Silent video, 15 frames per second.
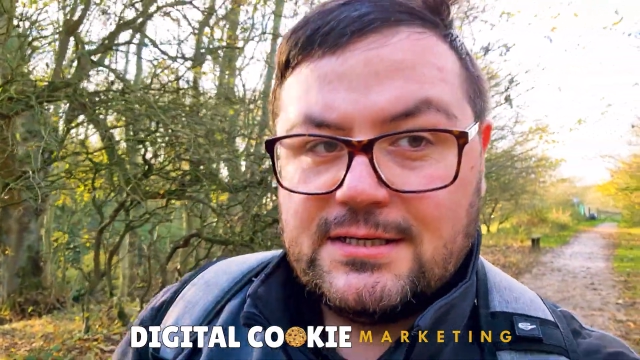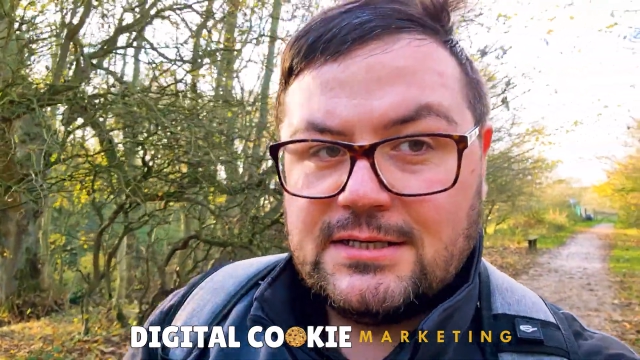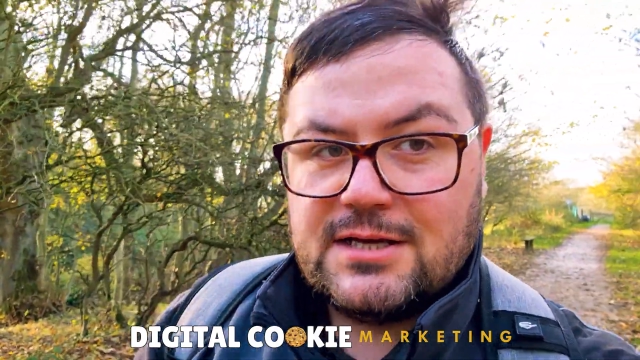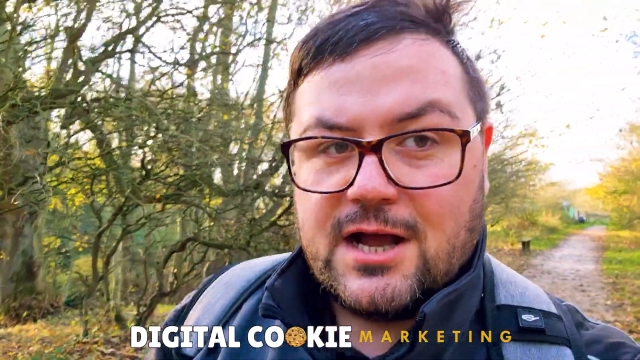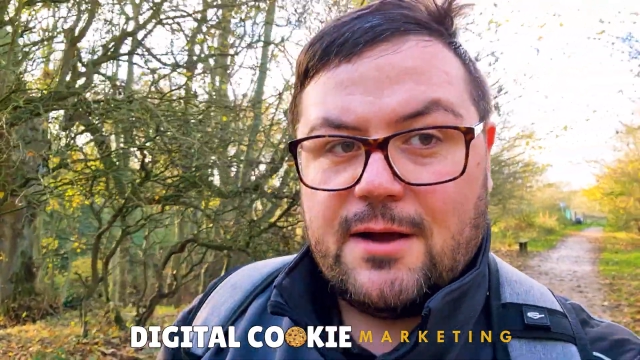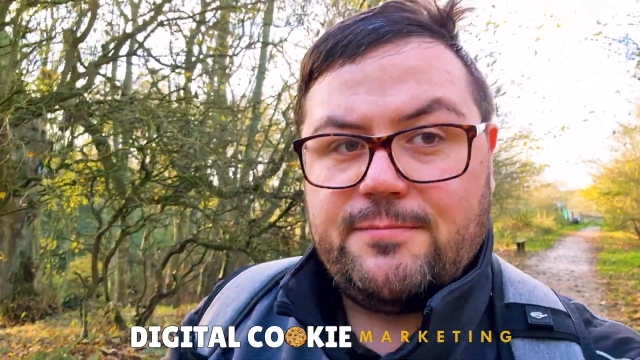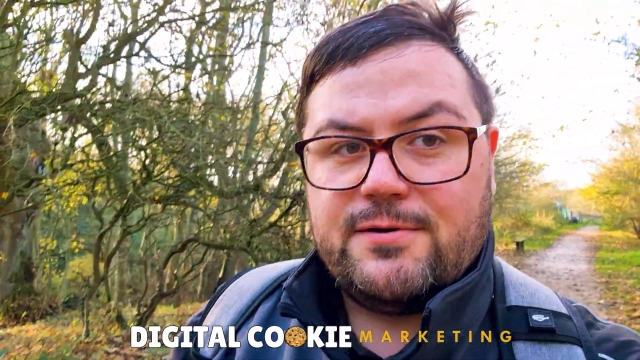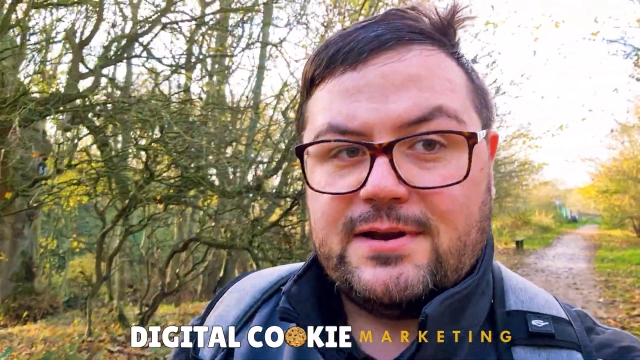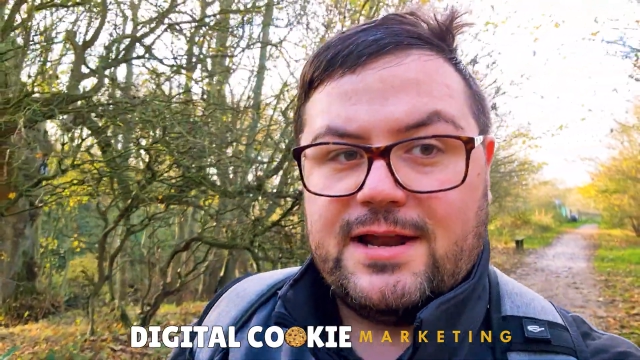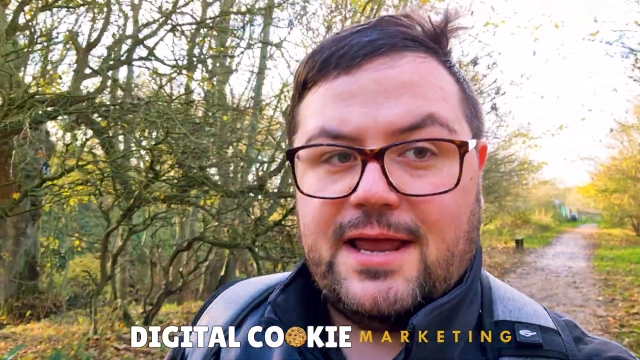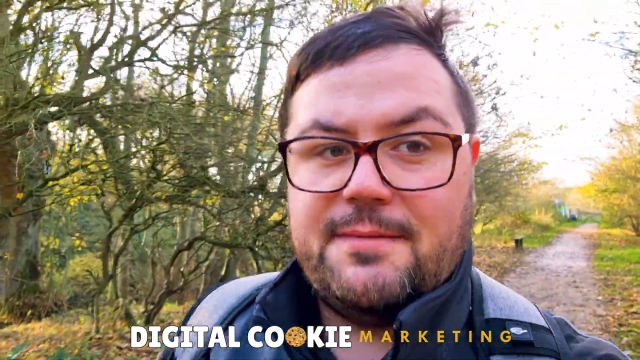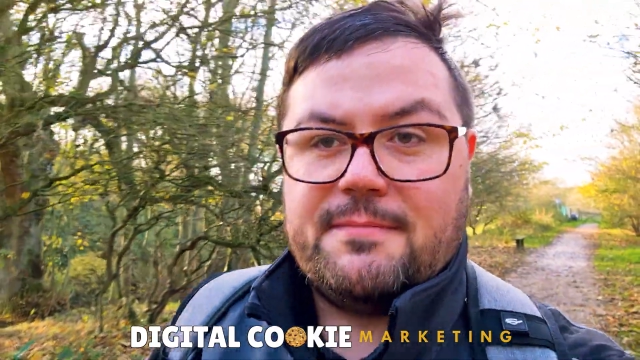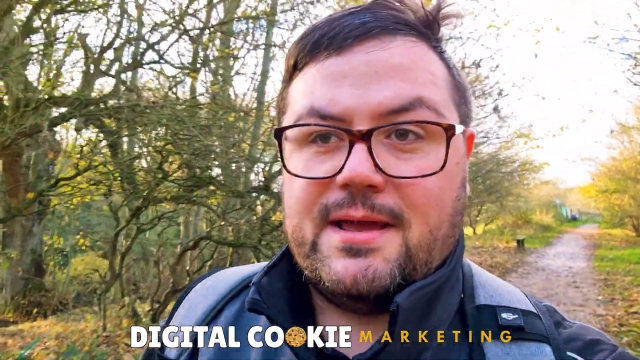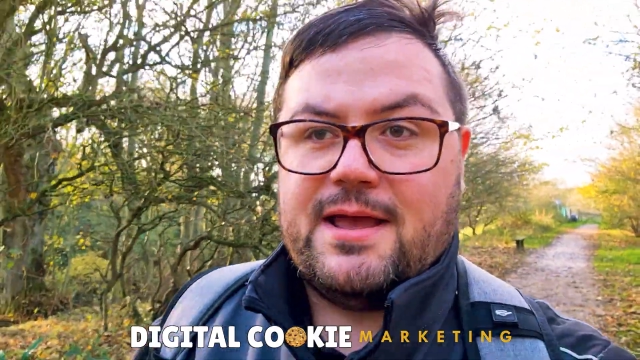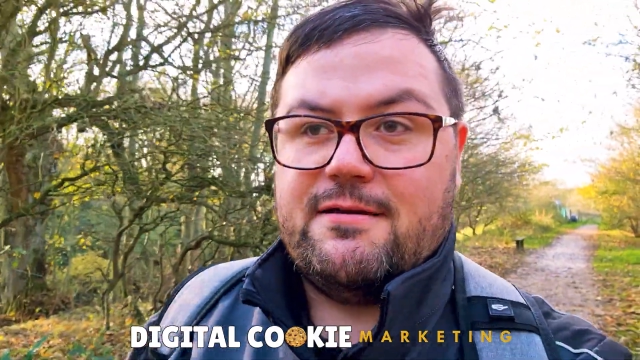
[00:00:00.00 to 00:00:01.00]
corporate
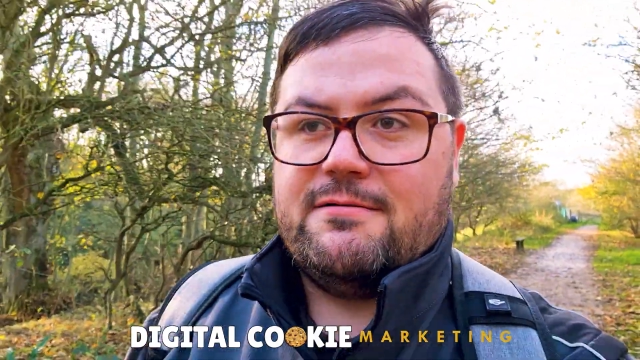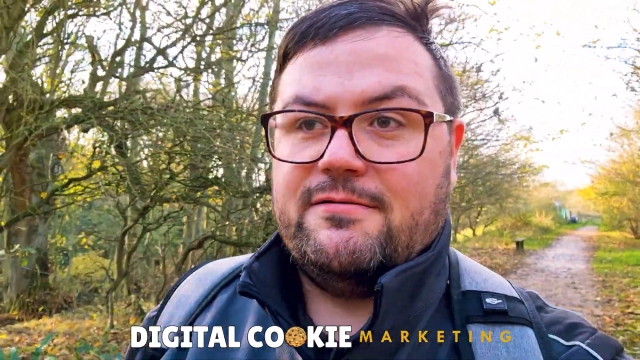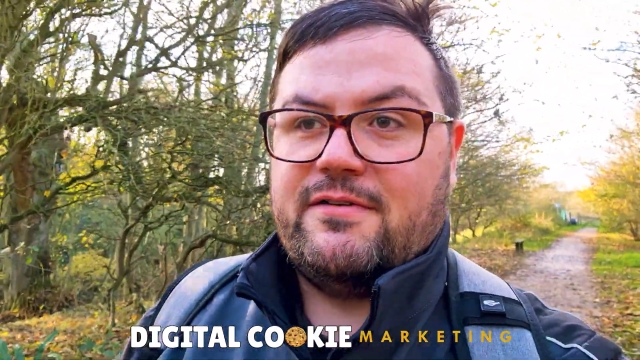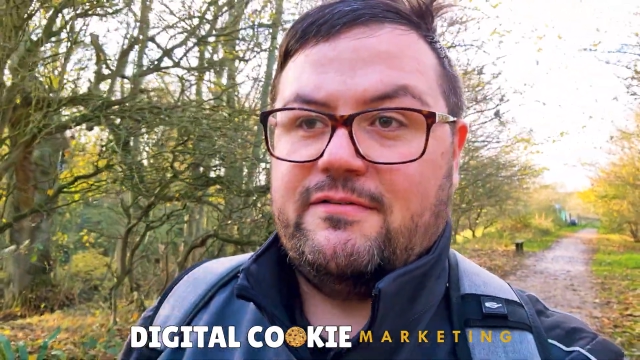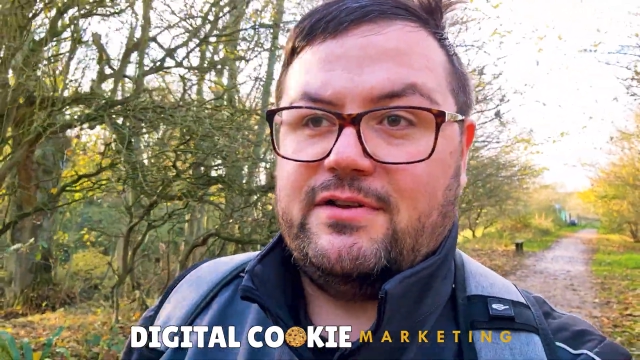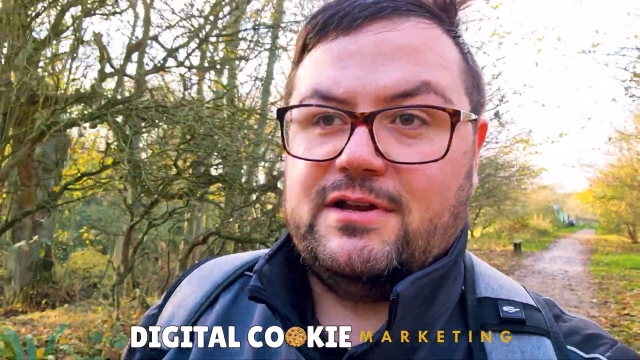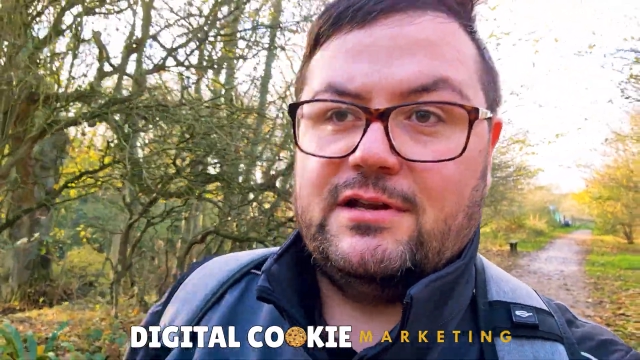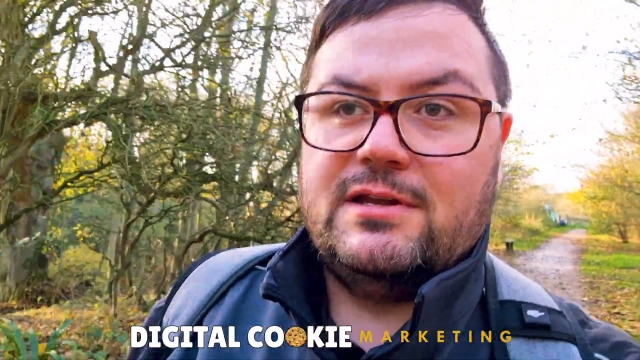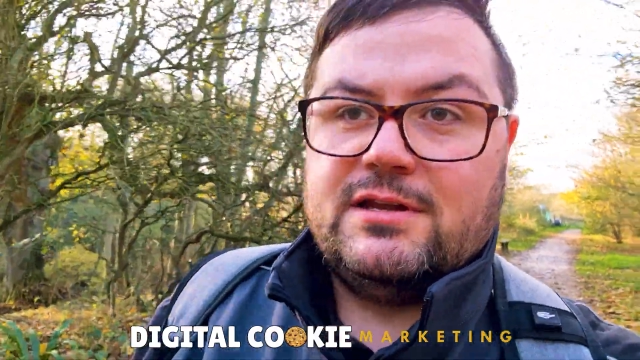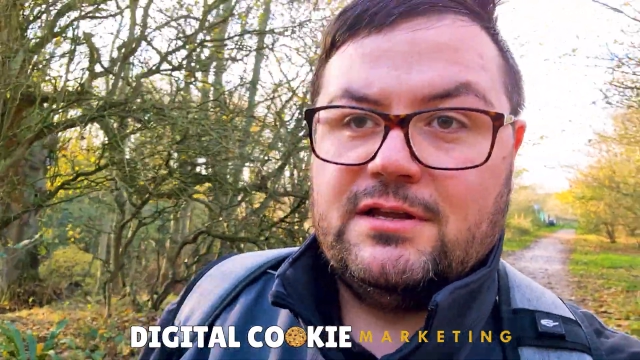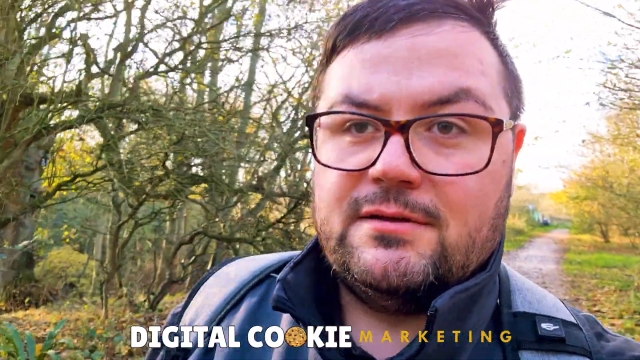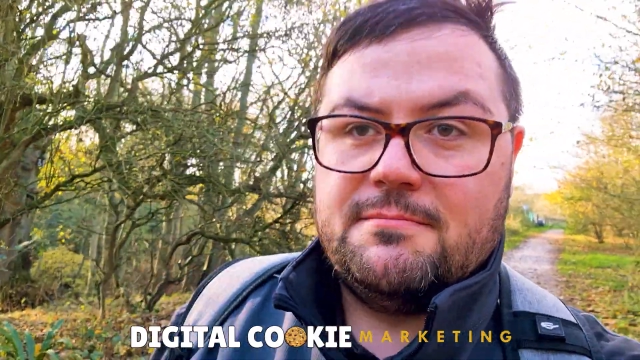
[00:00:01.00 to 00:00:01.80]
nightmare of having